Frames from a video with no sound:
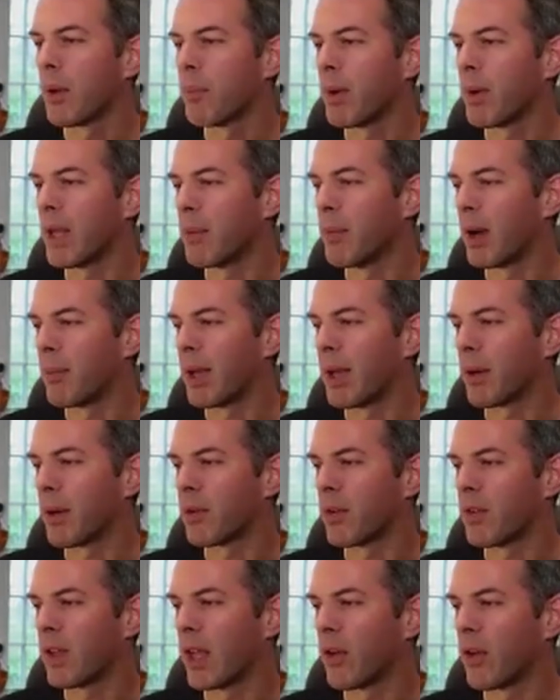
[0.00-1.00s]
but you might be able to
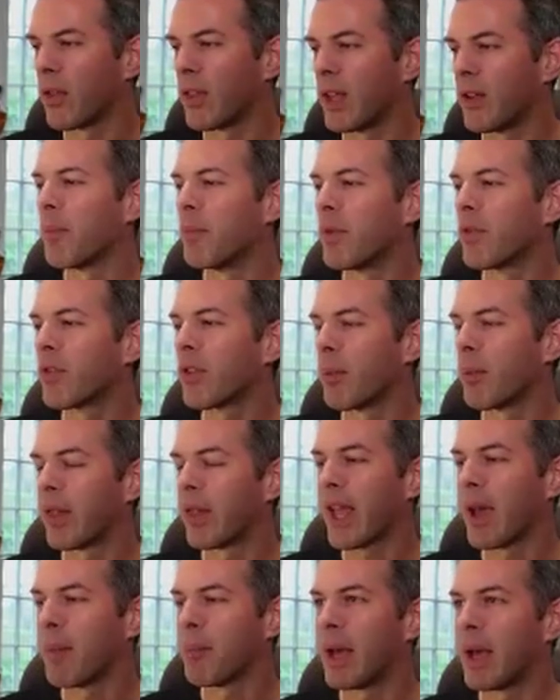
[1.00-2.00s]
see on this some of the
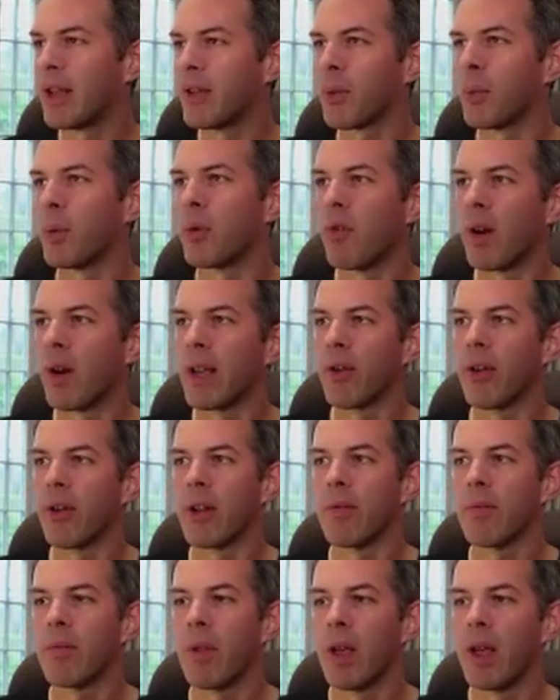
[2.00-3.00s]
campaigns that we're running
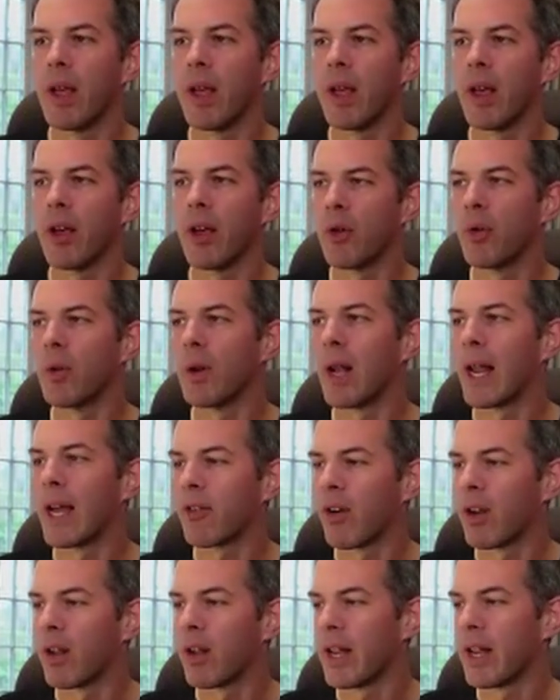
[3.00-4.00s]
on a Google Ad
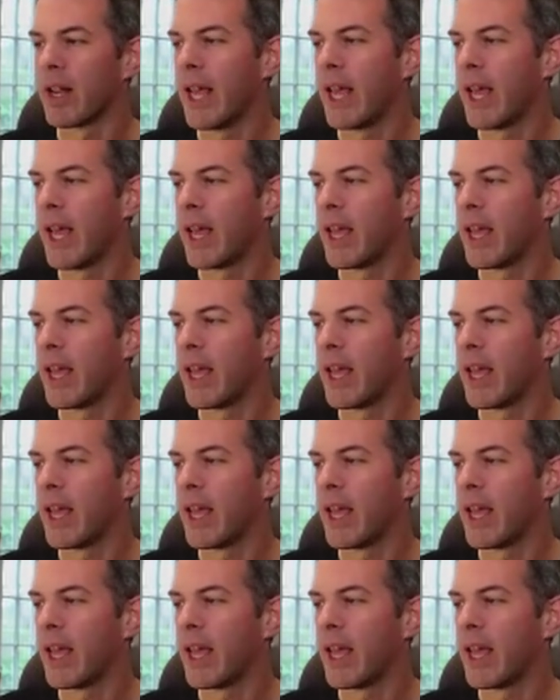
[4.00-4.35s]
Grant here.